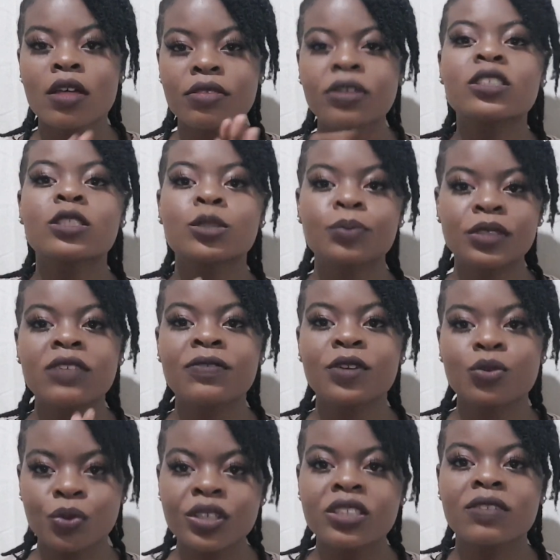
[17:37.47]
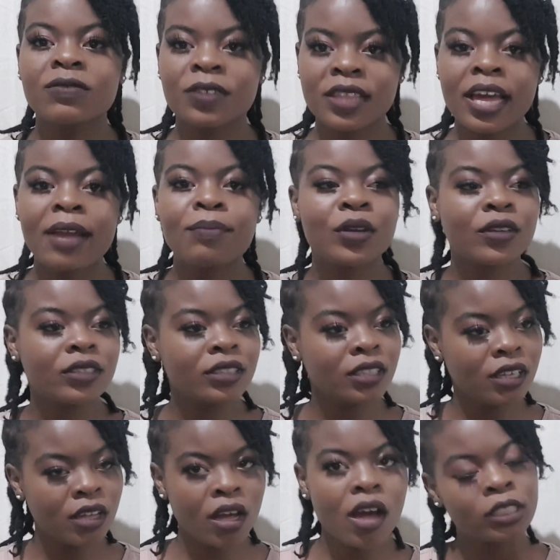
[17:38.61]
There's a specific reason for that, because
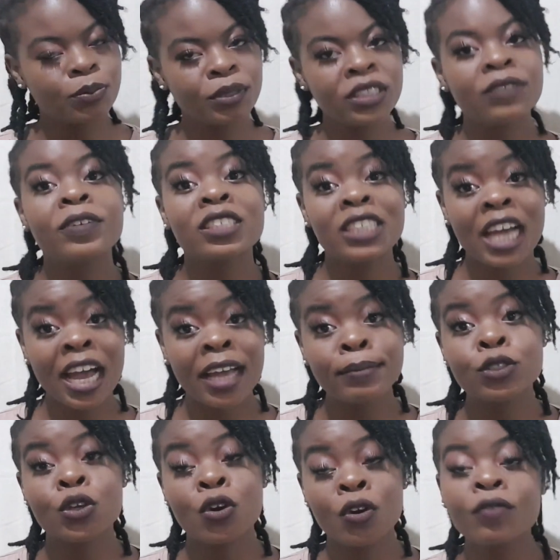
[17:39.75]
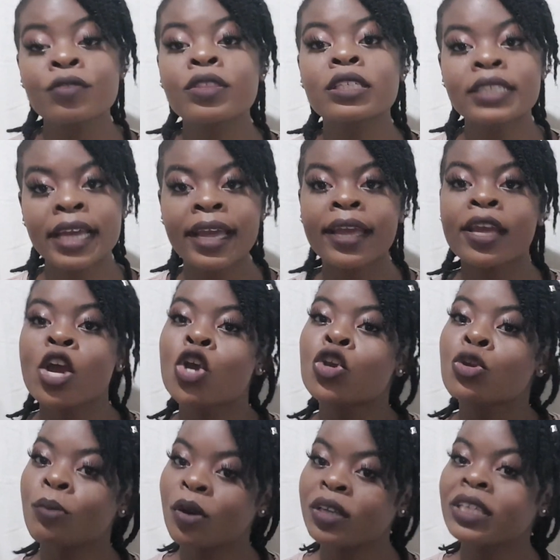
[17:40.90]
specific times of the day
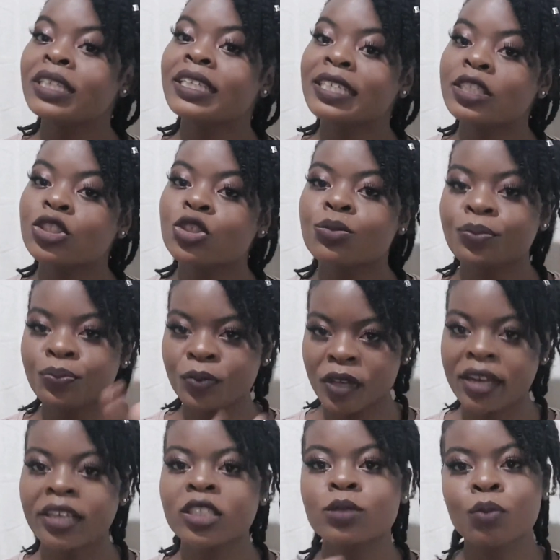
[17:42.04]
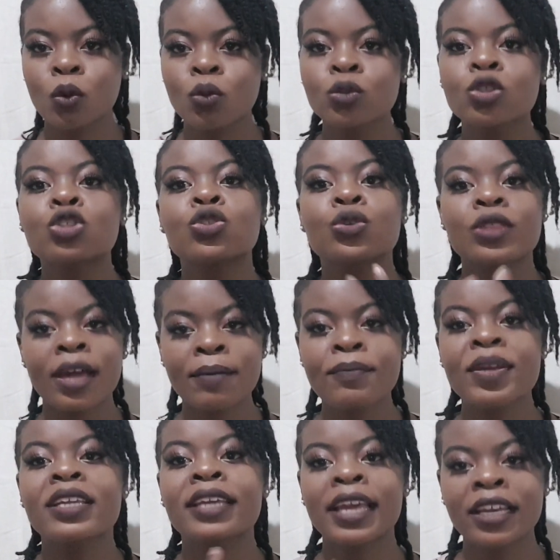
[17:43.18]
your body needs to get exposed to that
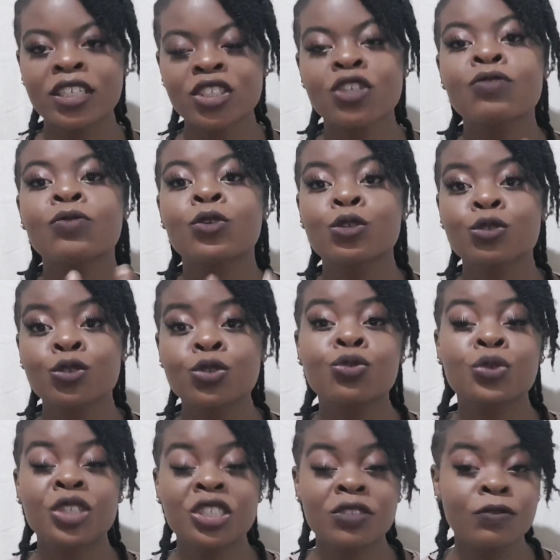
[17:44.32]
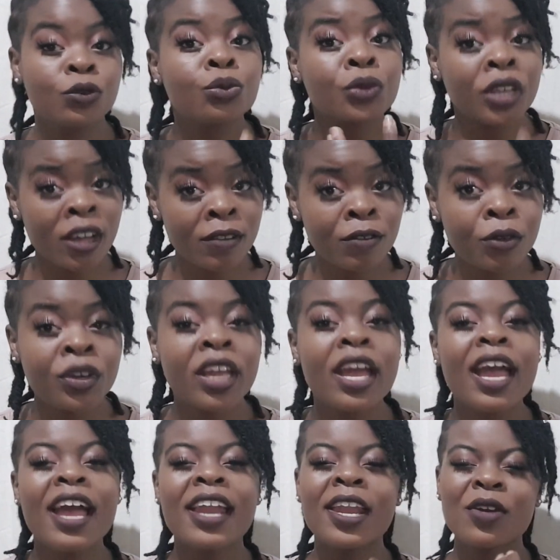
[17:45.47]
medication for you to reach full recovery.
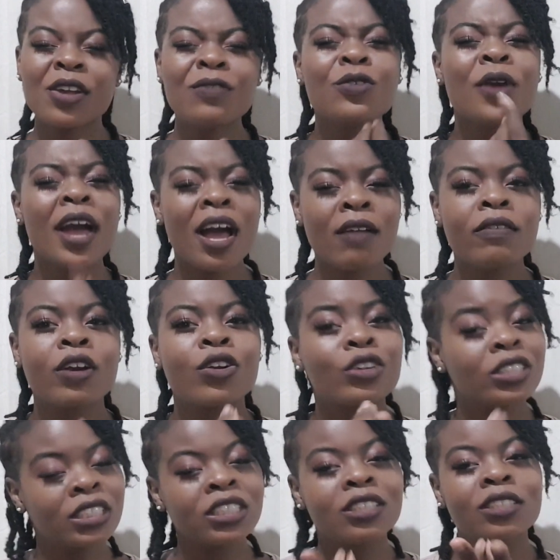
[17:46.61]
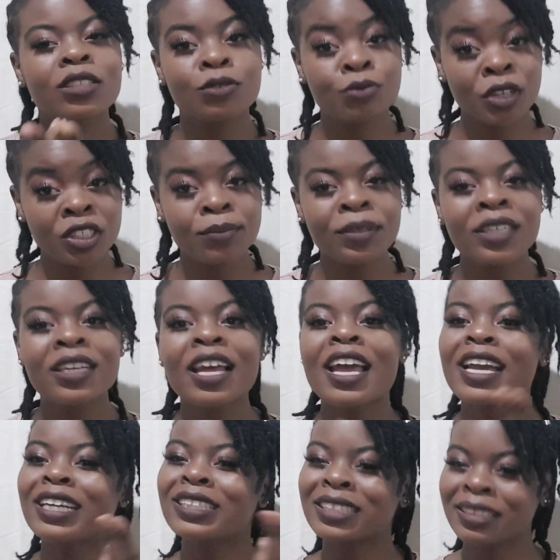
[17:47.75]
Now if you have a consistent regimen,
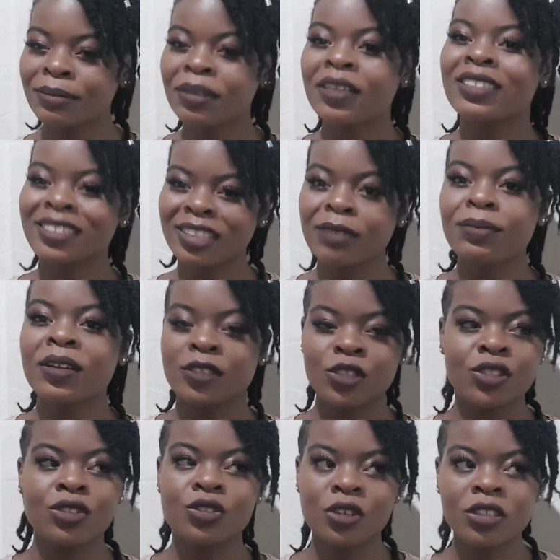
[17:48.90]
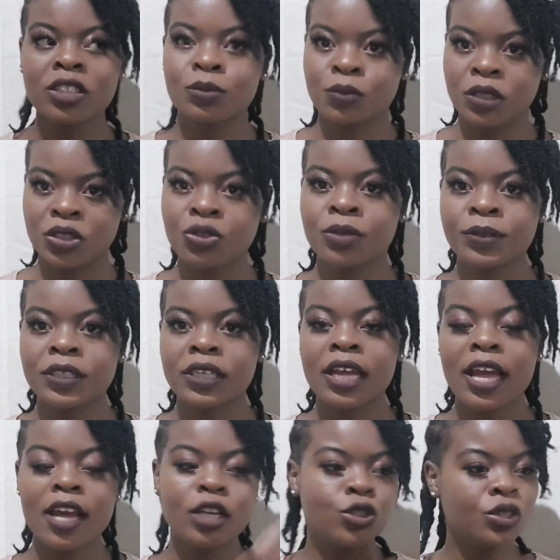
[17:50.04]
it's similar to the doctor's prescription.
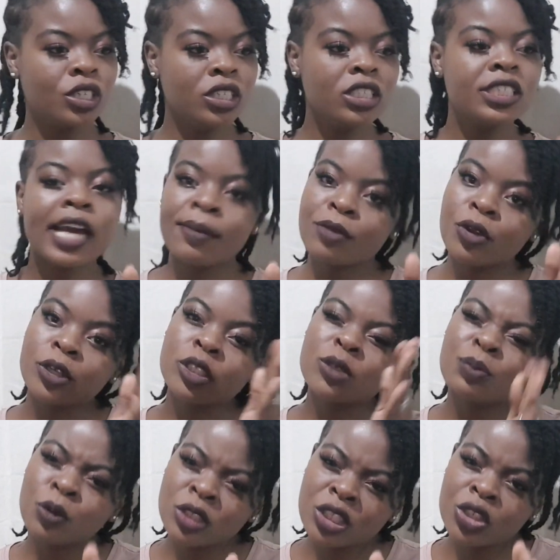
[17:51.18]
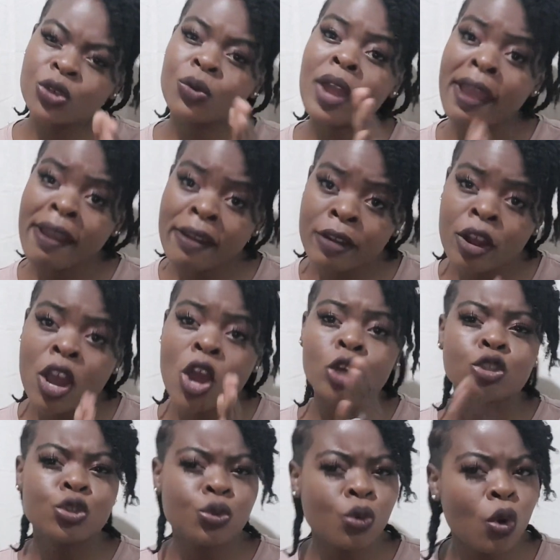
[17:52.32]
So each time you're exposing your hair
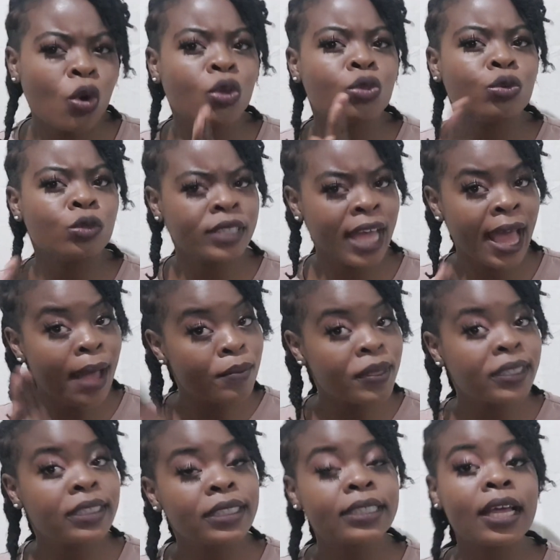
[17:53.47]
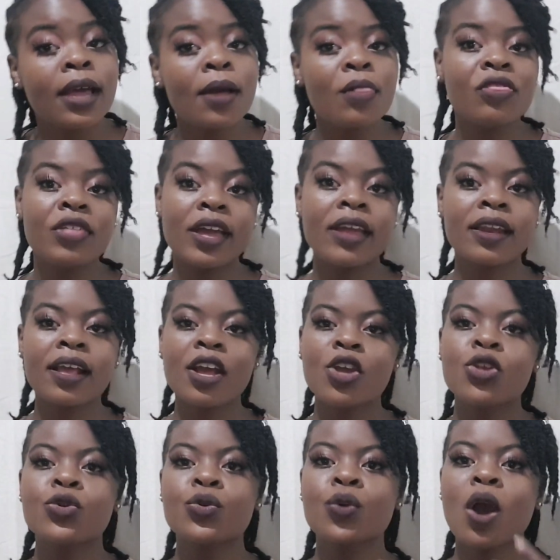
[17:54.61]
to all those habits, then
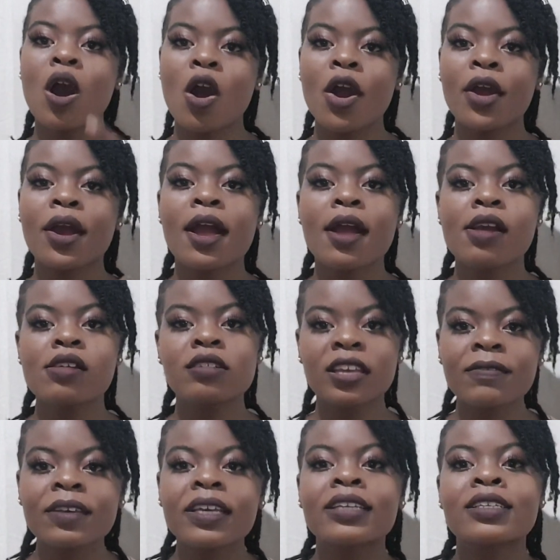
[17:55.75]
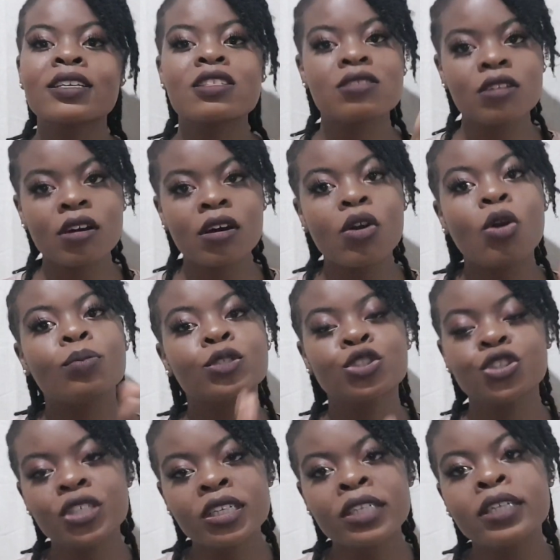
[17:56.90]
you are giving it the
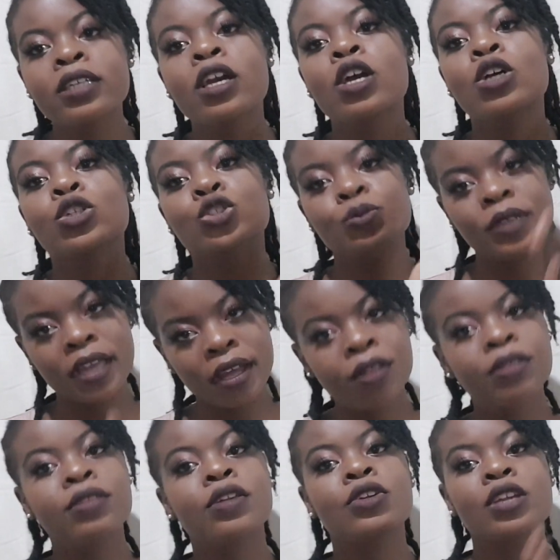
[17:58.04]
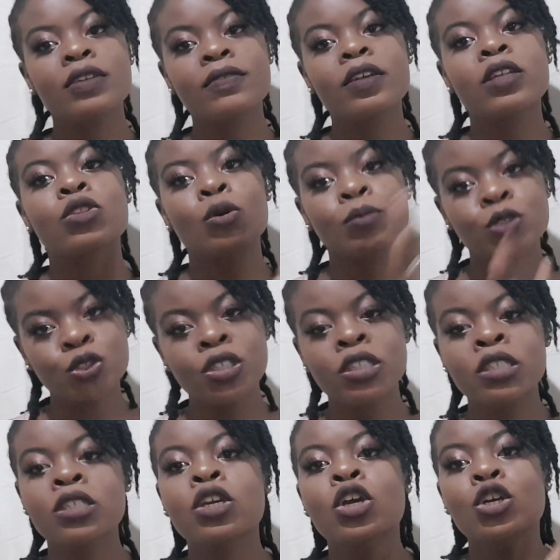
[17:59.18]
opportunity to be healthy, you're giving it the
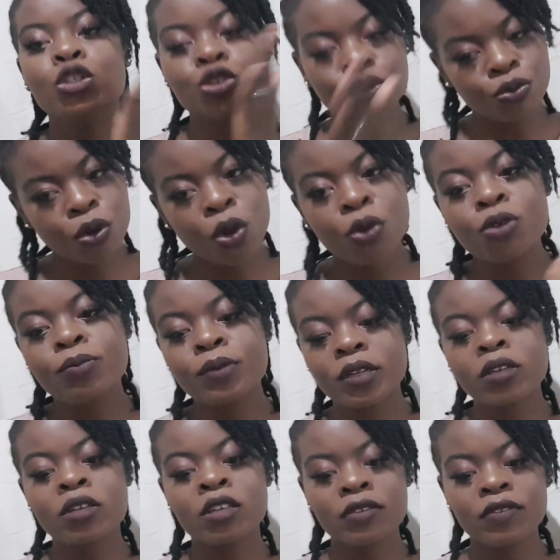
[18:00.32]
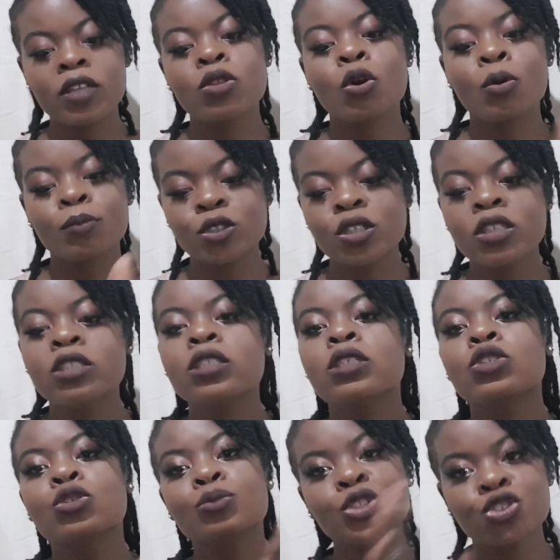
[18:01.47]
opportunity to grow, you're giving it the opportunity
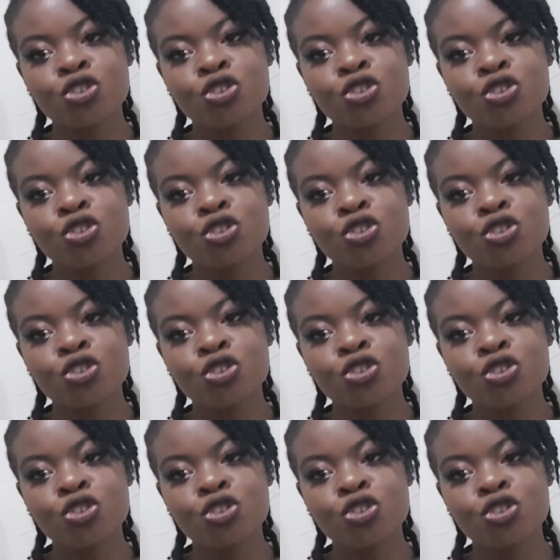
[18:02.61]
to be